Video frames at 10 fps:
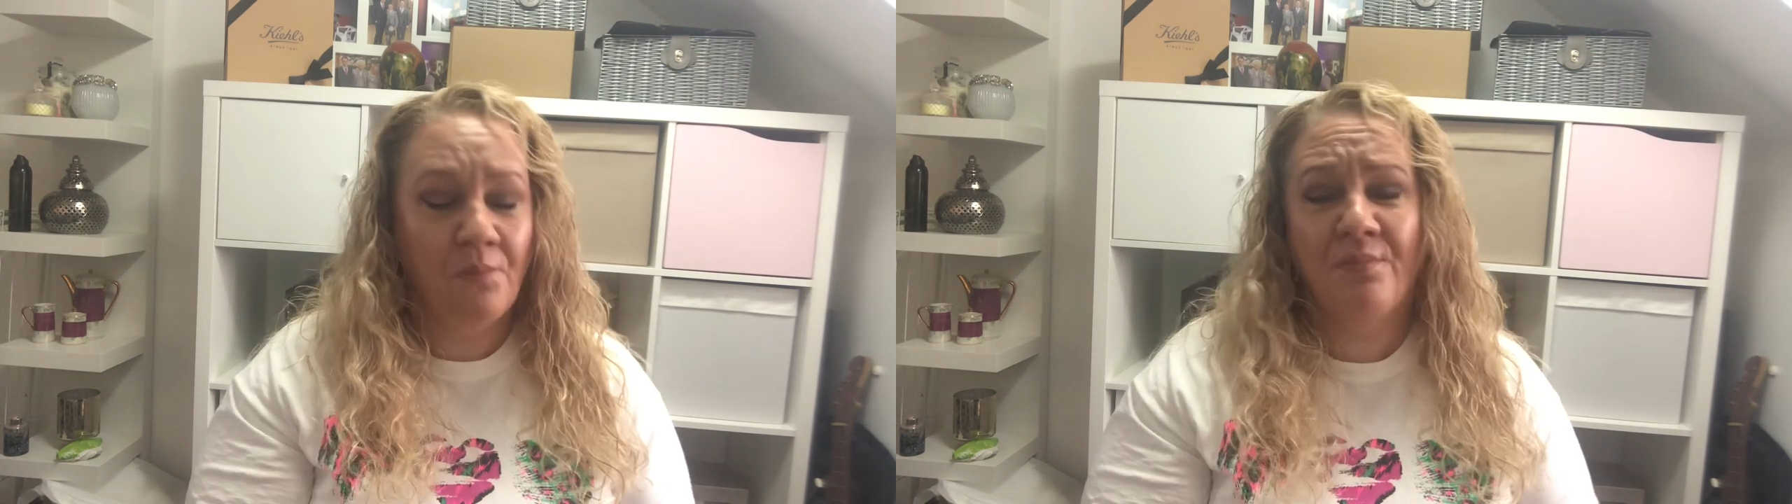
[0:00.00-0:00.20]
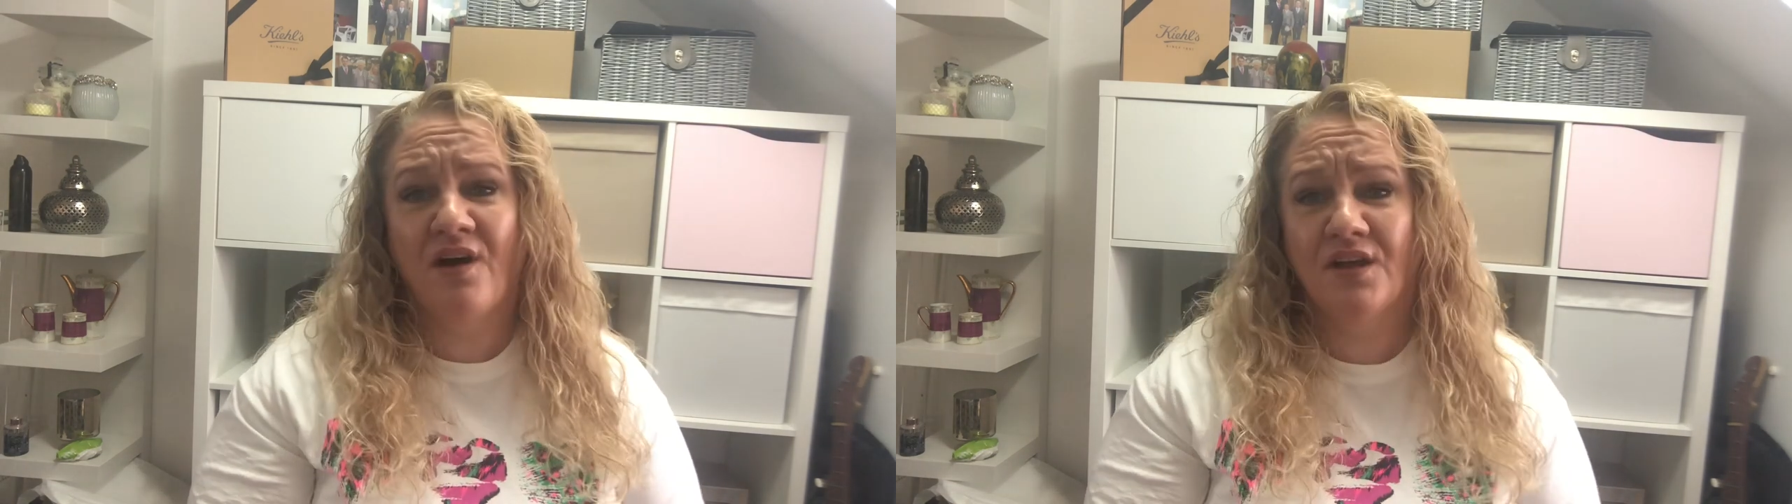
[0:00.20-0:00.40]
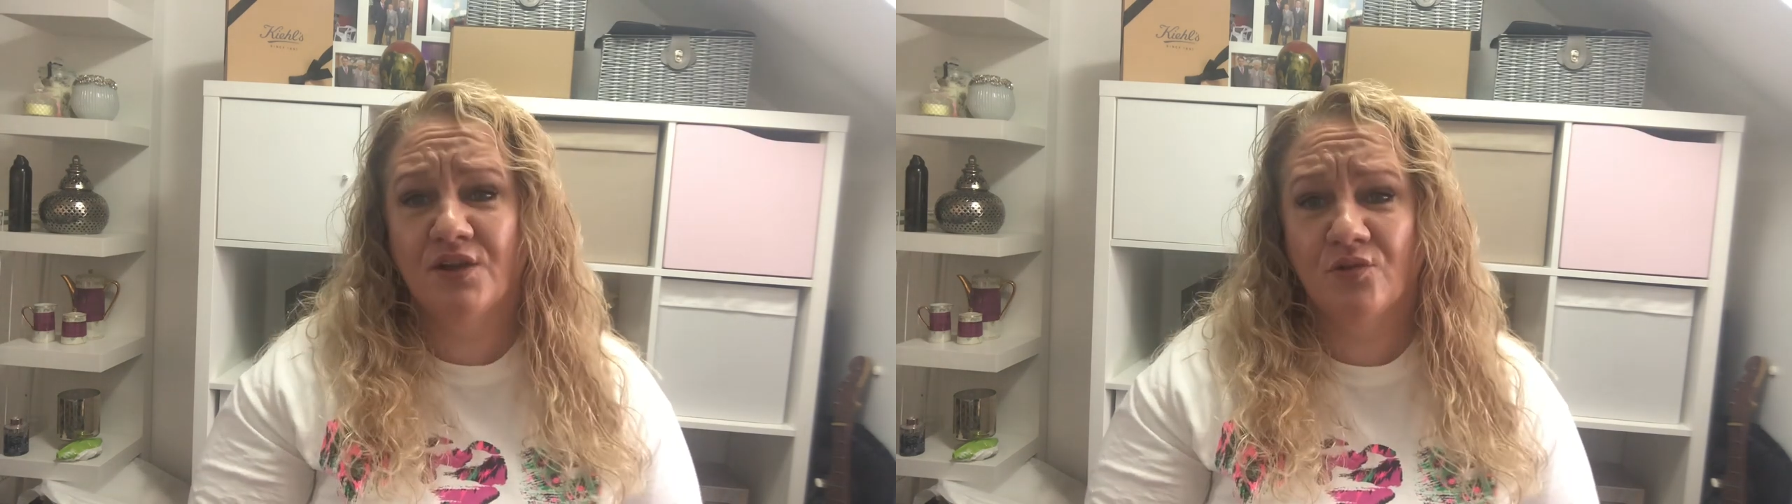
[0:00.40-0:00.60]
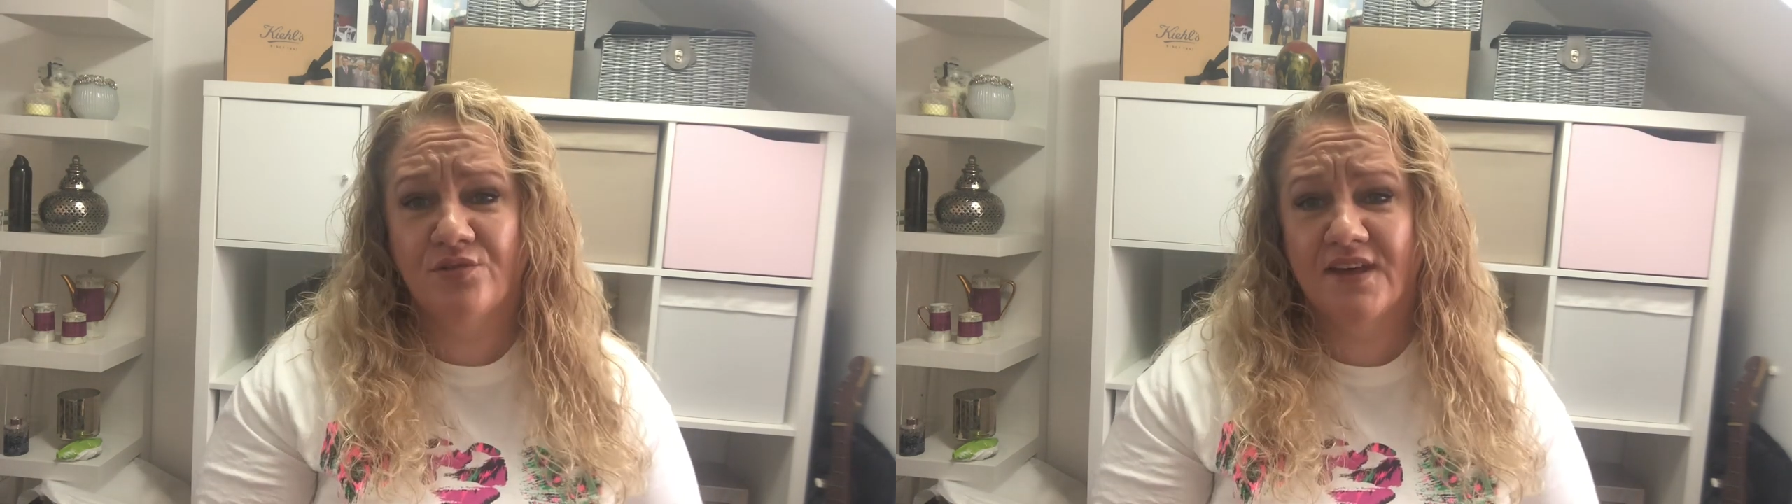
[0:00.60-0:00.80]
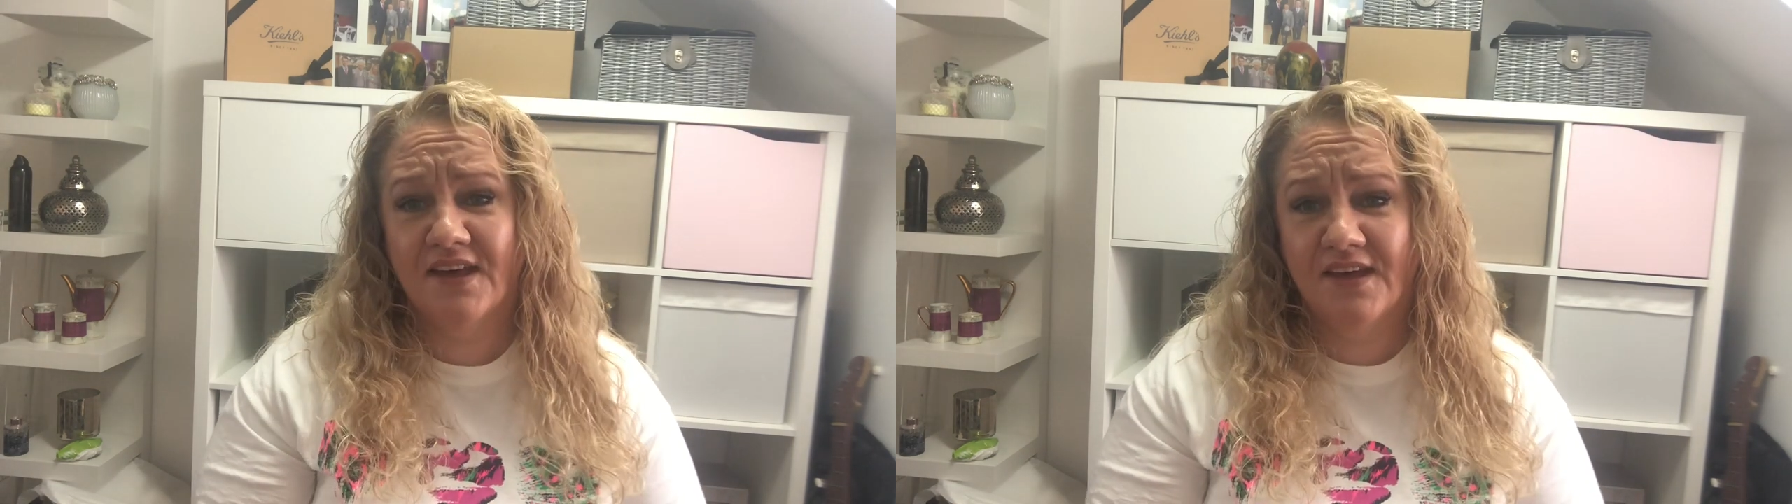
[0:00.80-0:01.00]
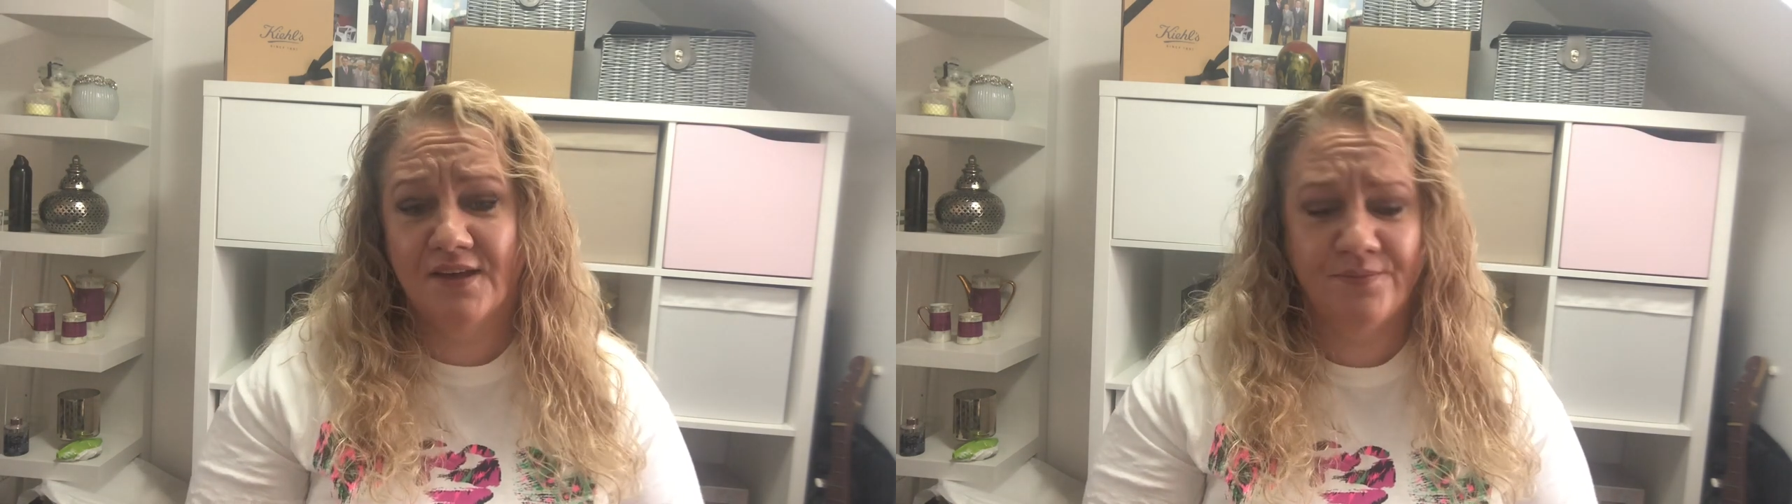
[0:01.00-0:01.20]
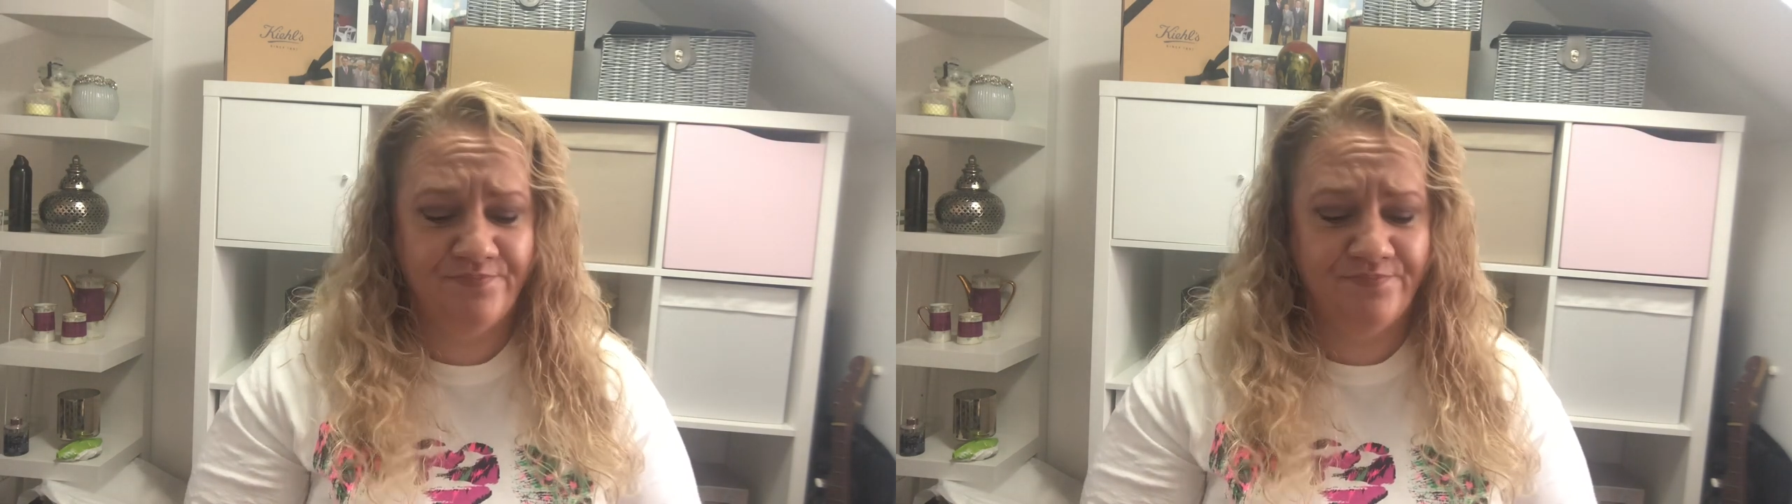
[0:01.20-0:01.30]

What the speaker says: but you know the